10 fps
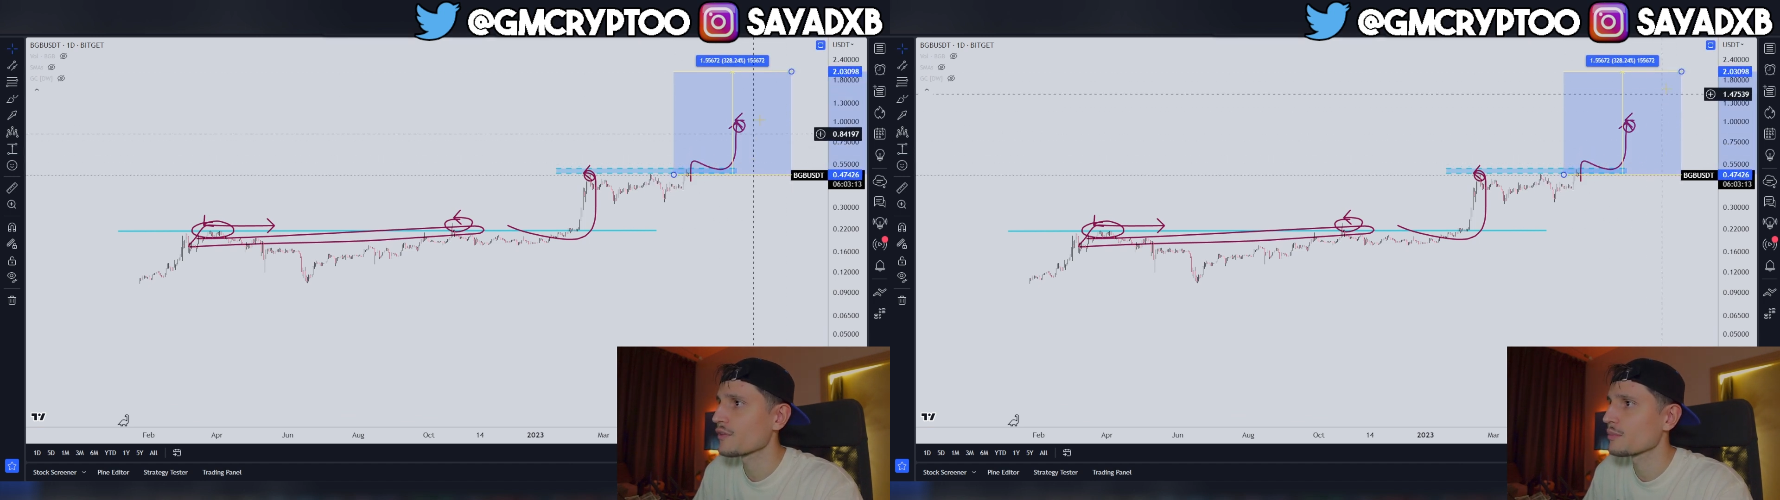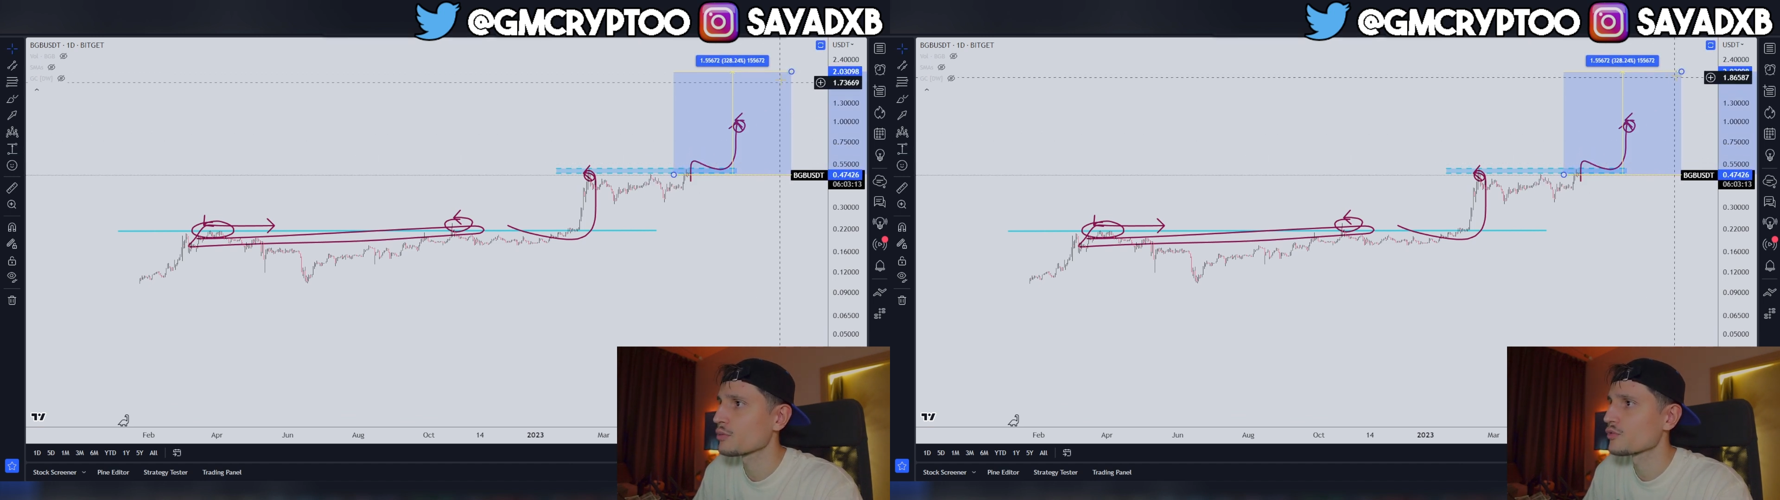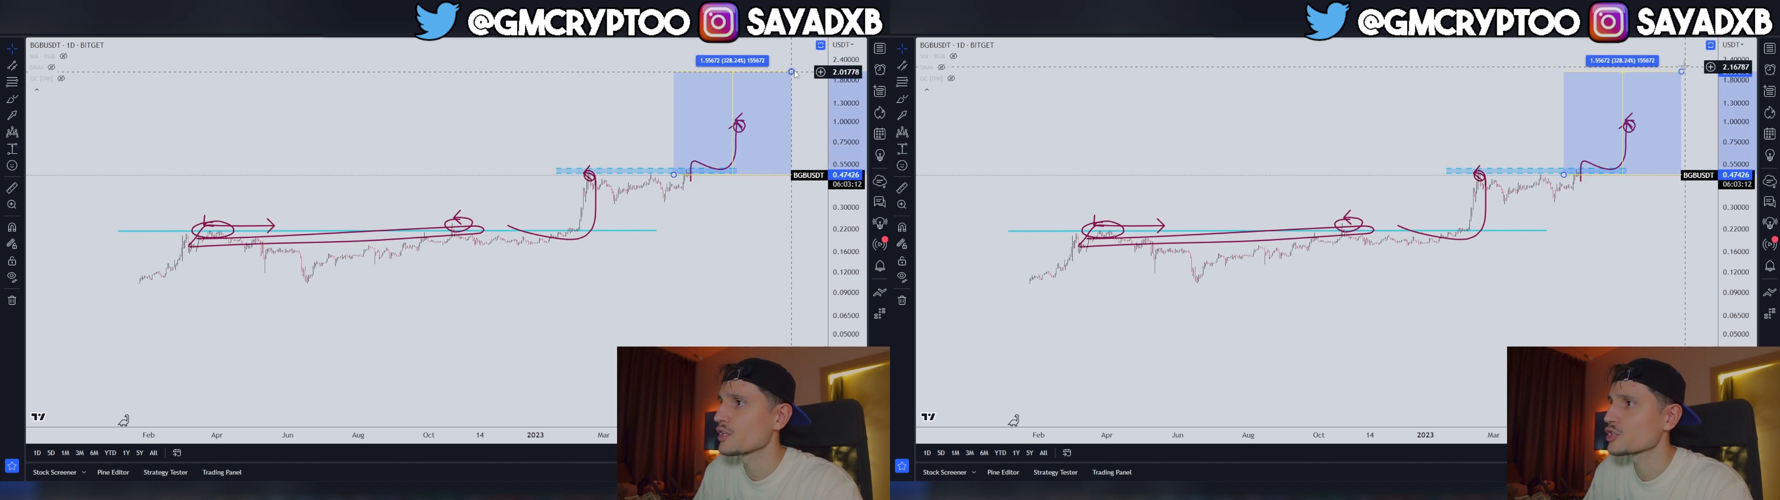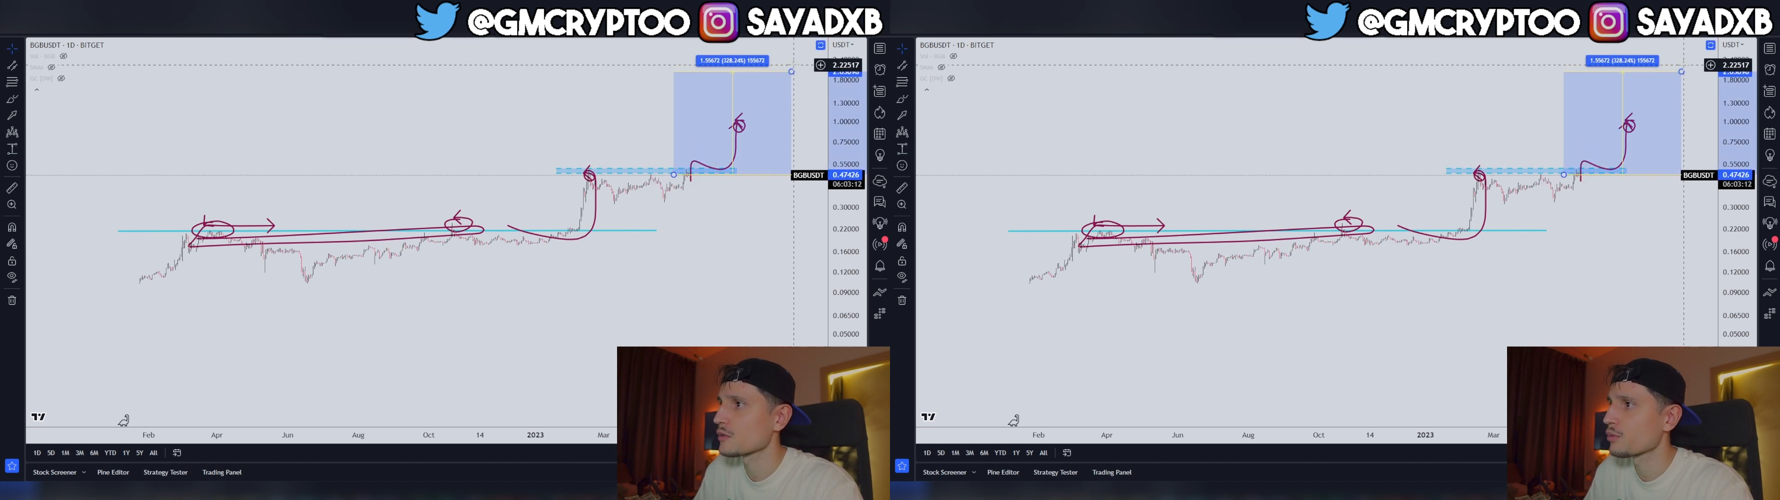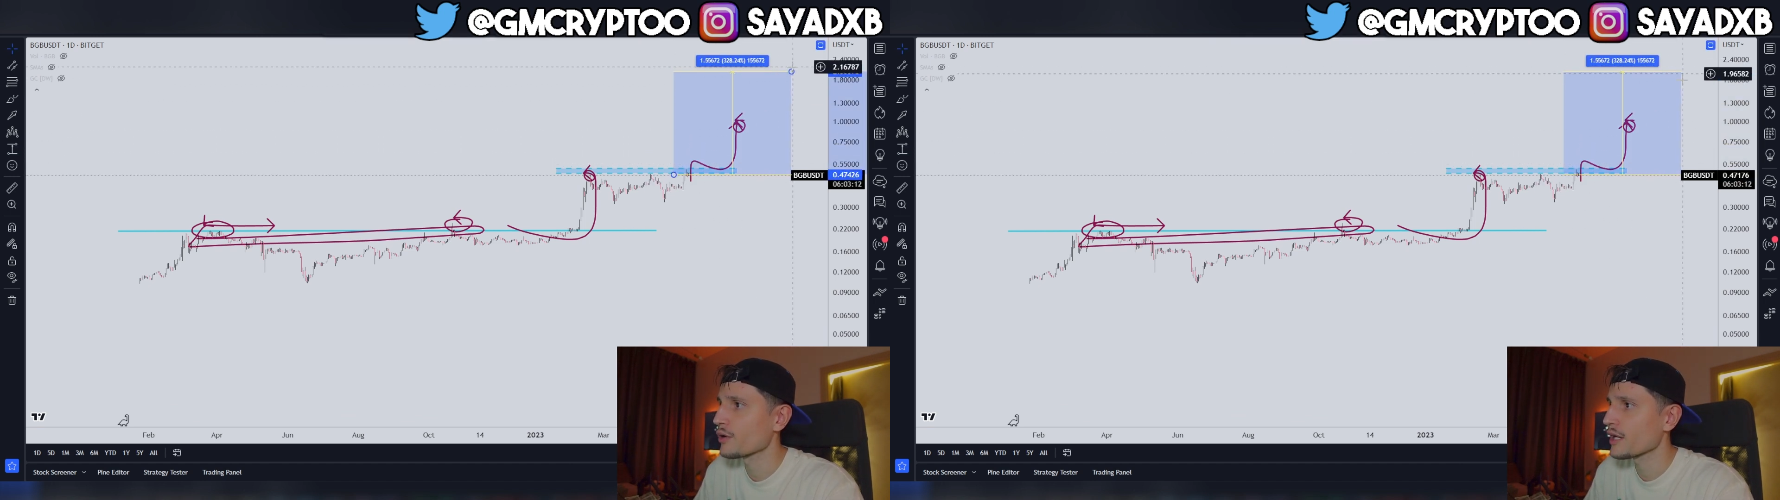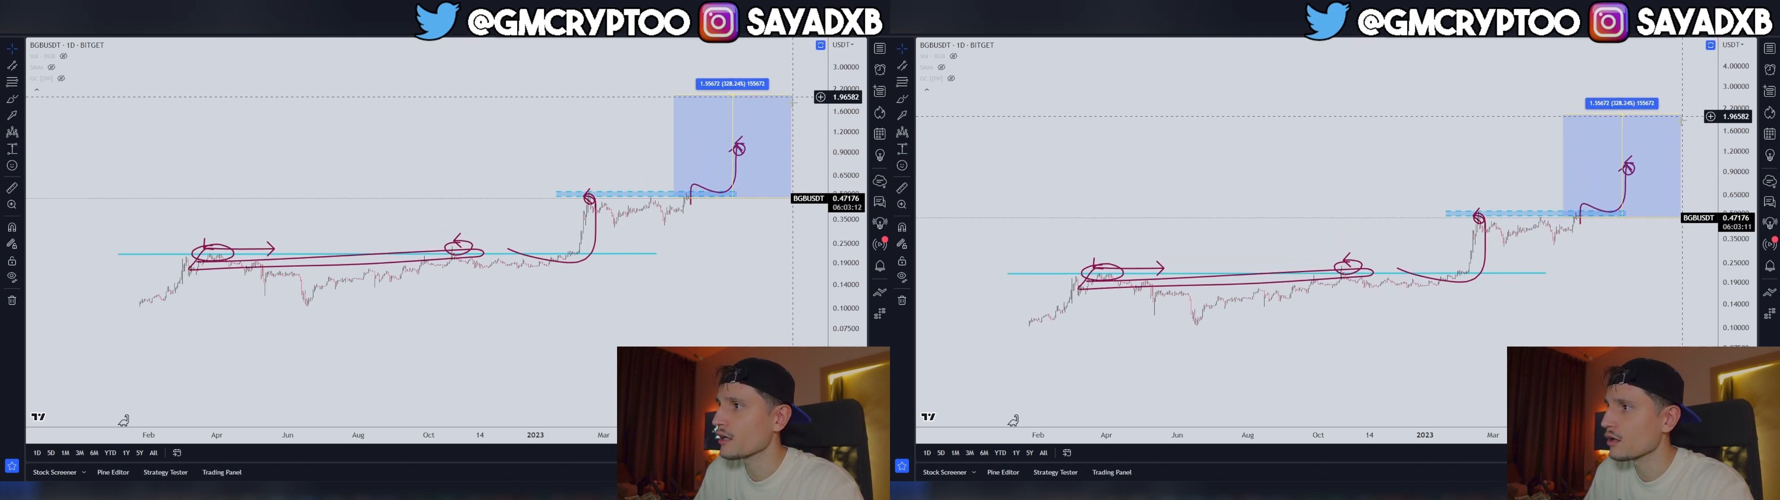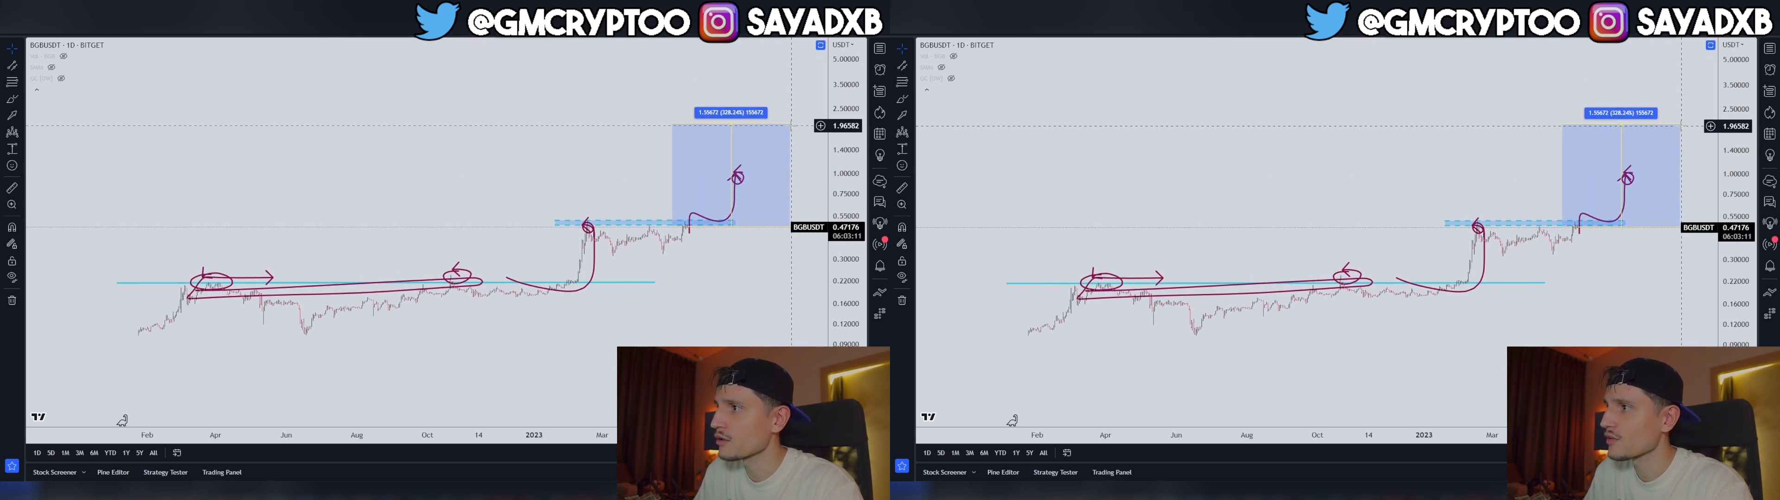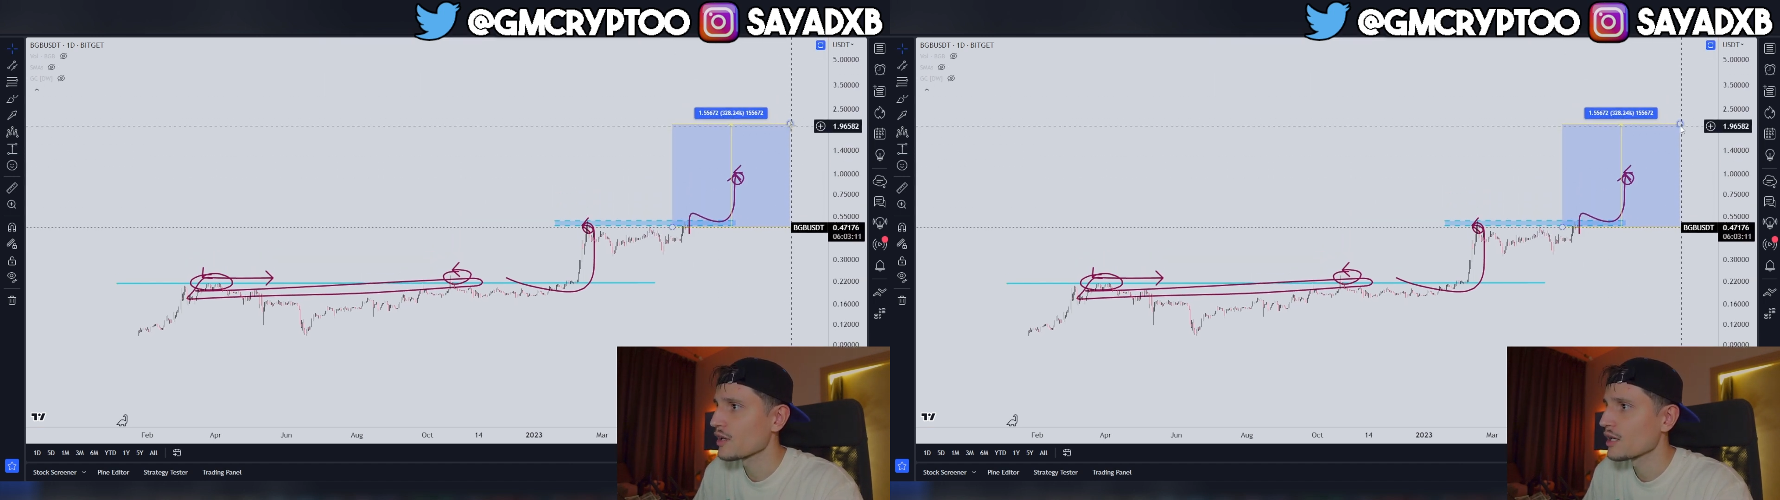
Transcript: a potential breakout